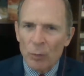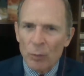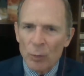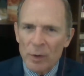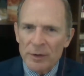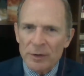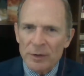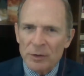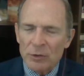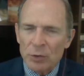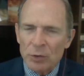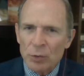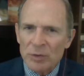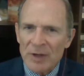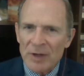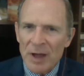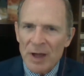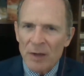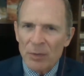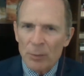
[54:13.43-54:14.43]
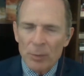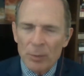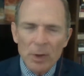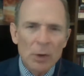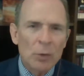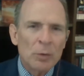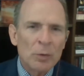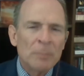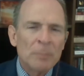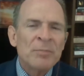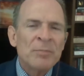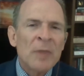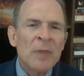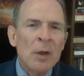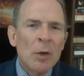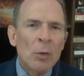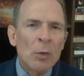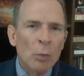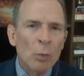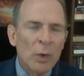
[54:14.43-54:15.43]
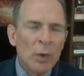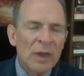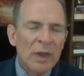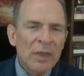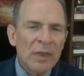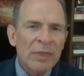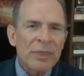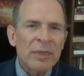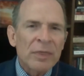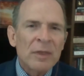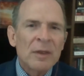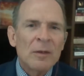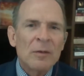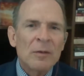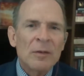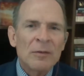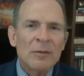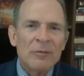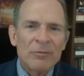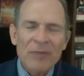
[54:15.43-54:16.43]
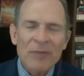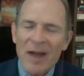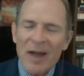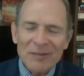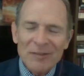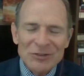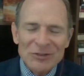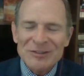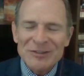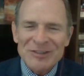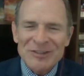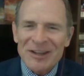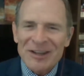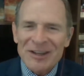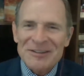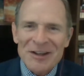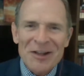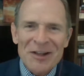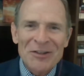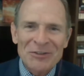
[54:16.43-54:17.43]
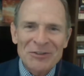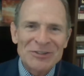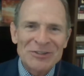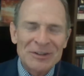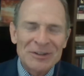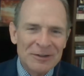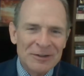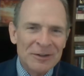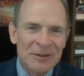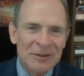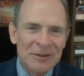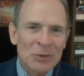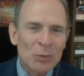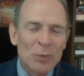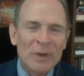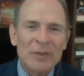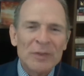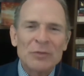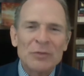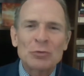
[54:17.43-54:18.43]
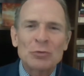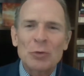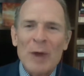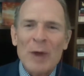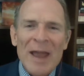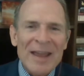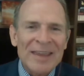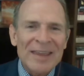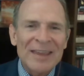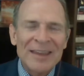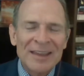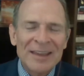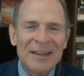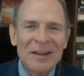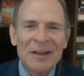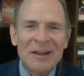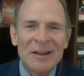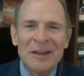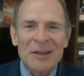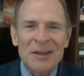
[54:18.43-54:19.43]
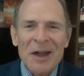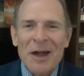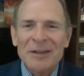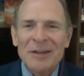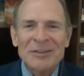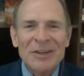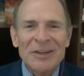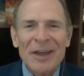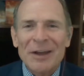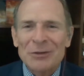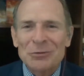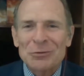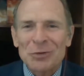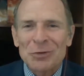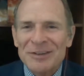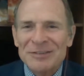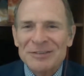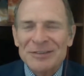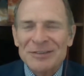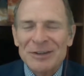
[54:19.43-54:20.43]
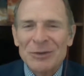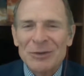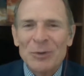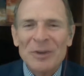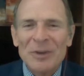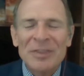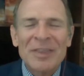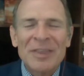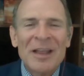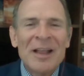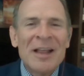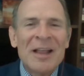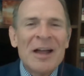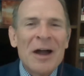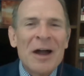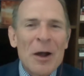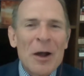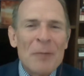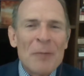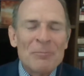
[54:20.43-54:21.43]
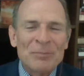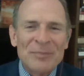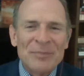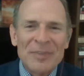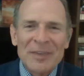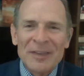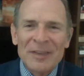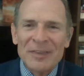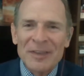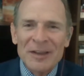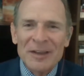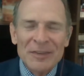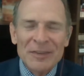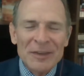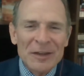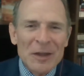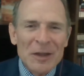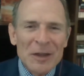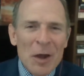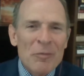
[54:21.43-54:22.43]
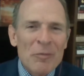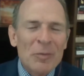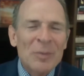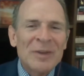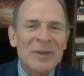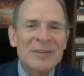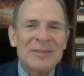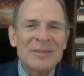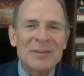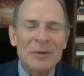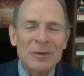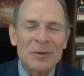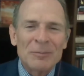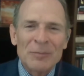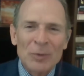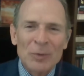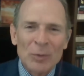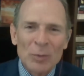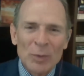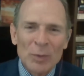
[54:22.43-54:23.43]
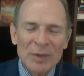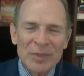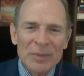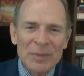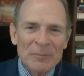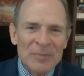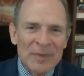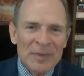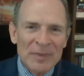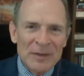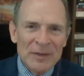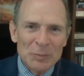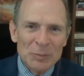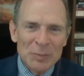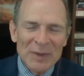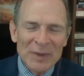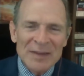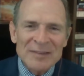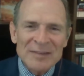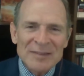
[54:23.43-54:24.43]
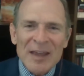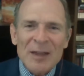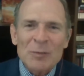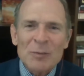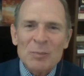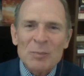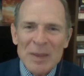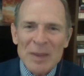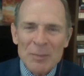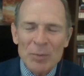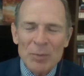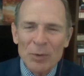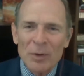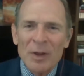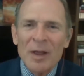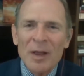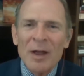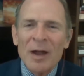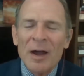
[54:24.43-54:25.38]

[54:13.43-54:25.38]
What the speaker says: one or two down the road, with 5G technology, with tracking, contact tracing, with the government or with these big tech people